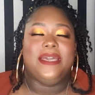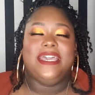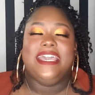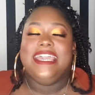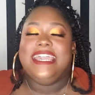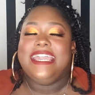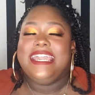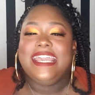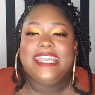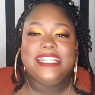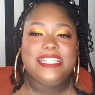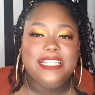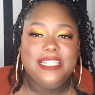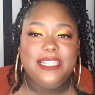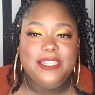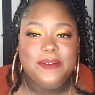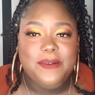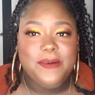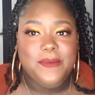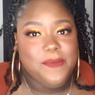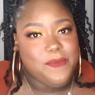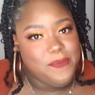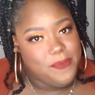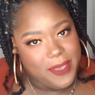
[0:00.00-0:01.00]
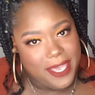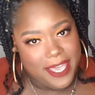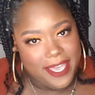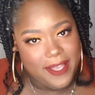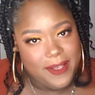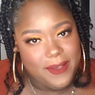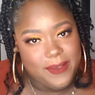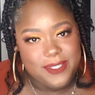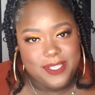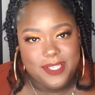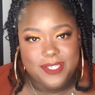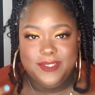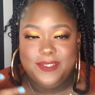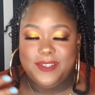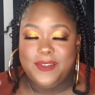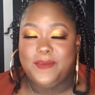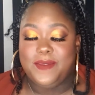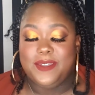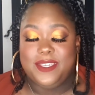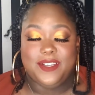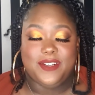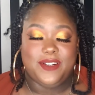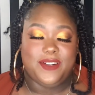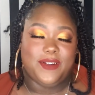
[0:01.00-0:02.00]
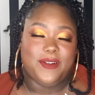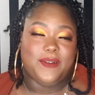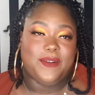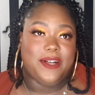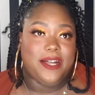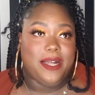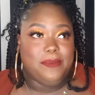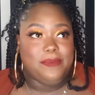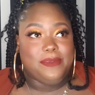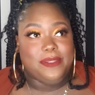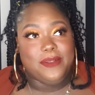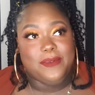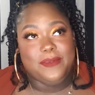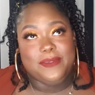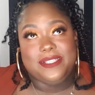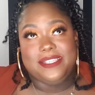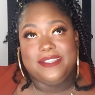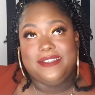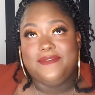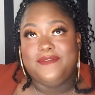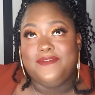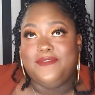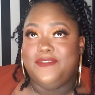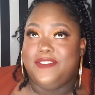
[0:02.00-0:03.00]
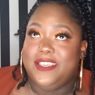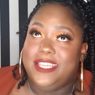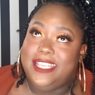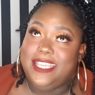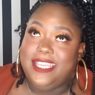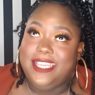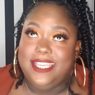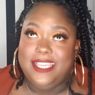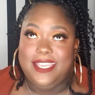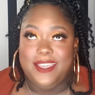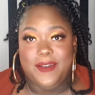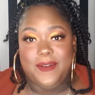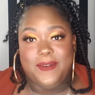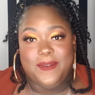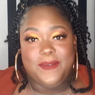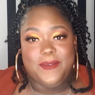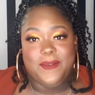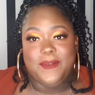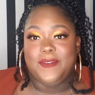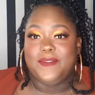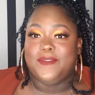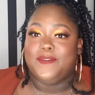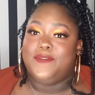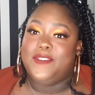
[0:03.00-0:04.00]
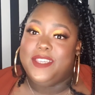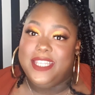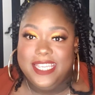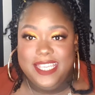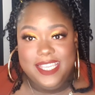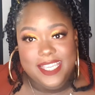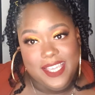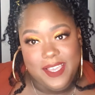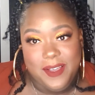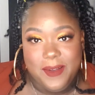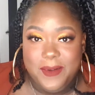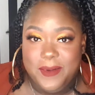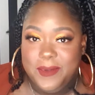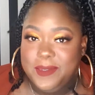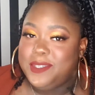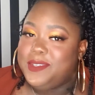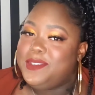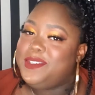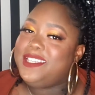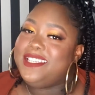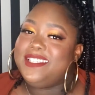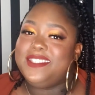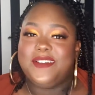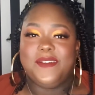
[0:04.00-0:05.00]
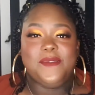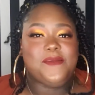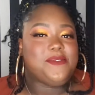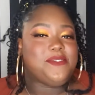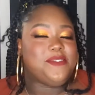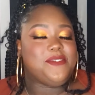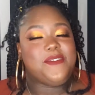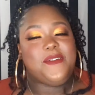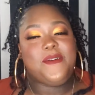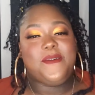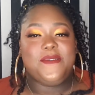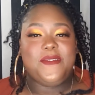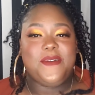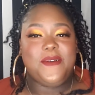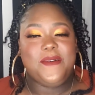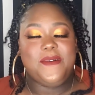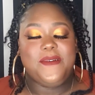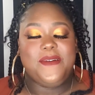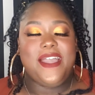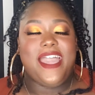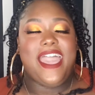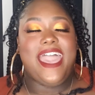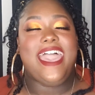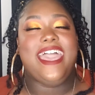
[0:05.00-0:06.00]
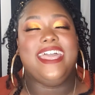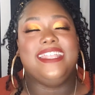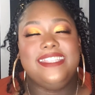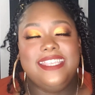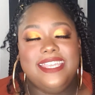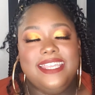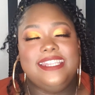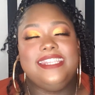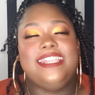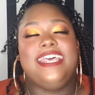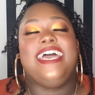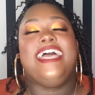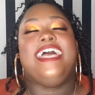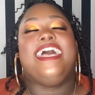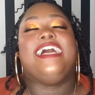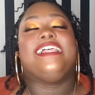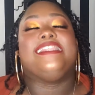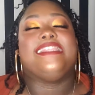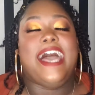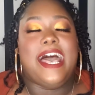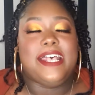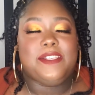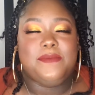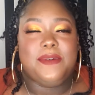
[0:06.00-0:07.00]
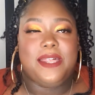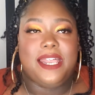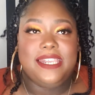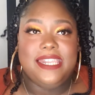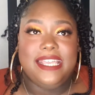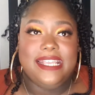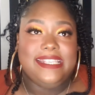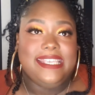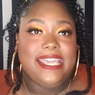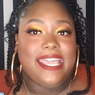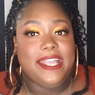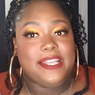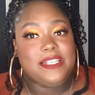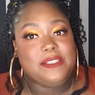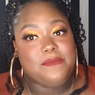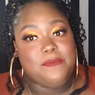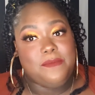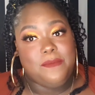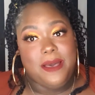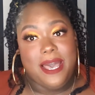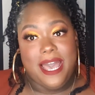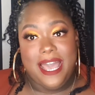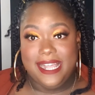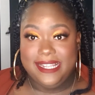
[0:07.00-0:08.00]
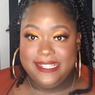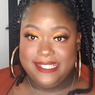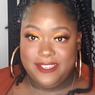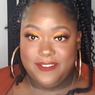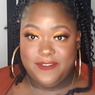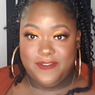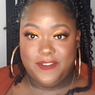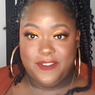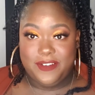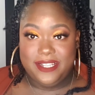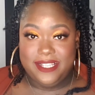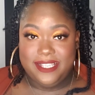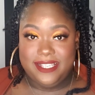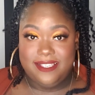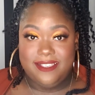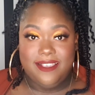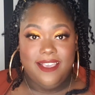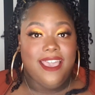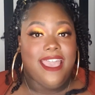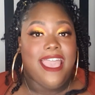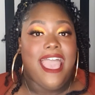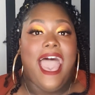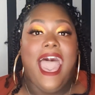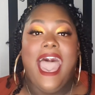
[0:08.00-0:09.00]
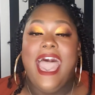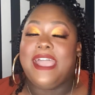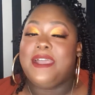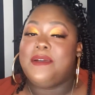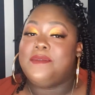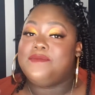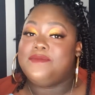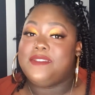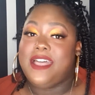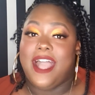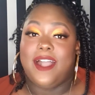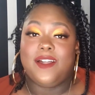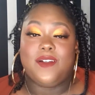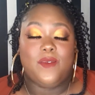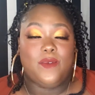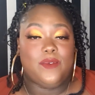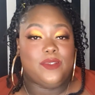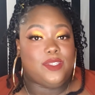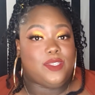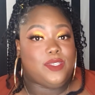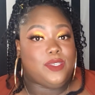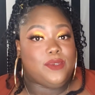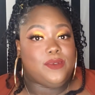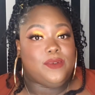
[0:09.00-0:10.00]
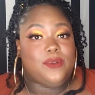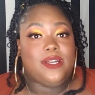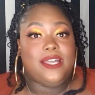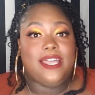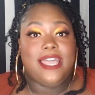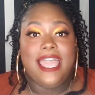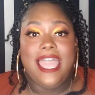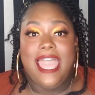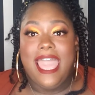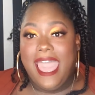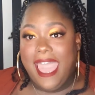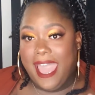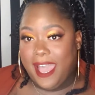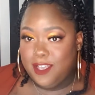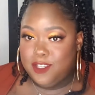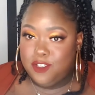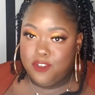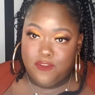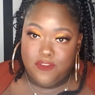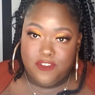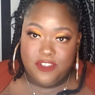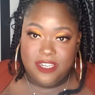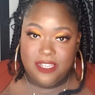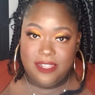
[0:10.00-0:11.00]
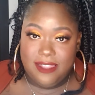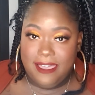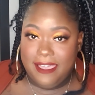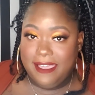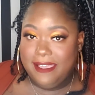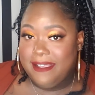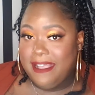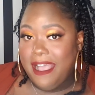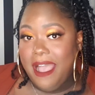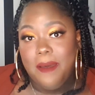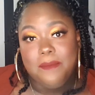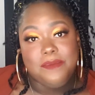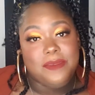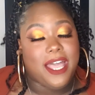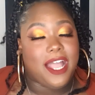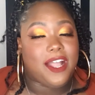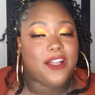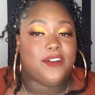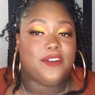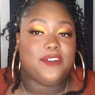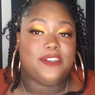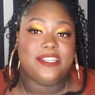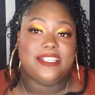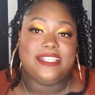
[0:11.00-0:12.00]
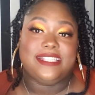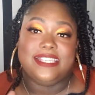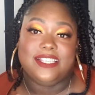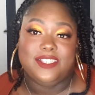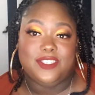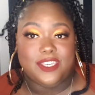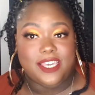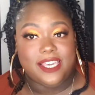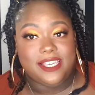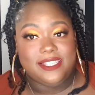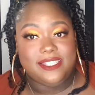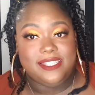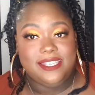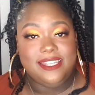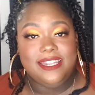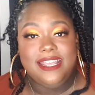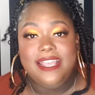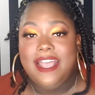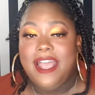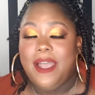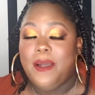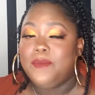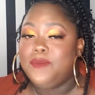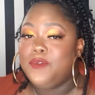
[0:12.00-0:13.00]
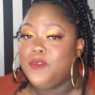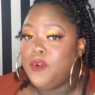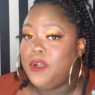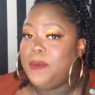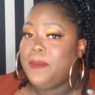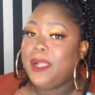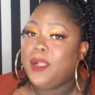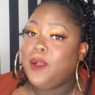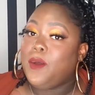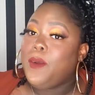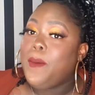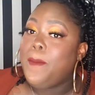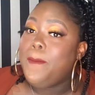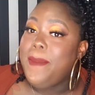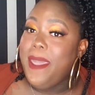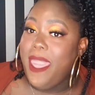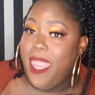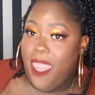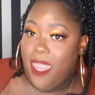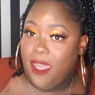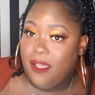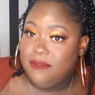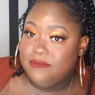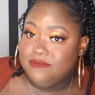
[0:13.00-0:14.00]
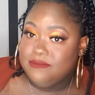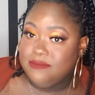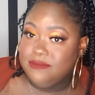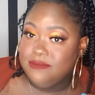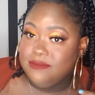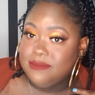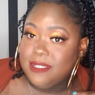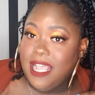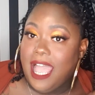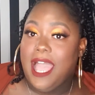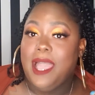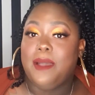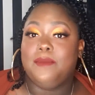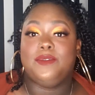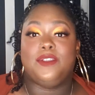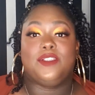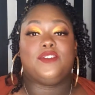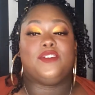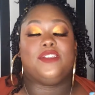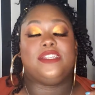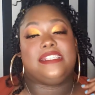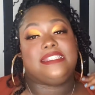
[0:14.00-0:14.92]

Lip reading: hit the little bell so you know when your girl uploads a video or videos. You don't know. And then last but not least, here's my difference. I am not going to ask you for the like. I'm not going to suggest it, nor am I going to beg. I'm just going to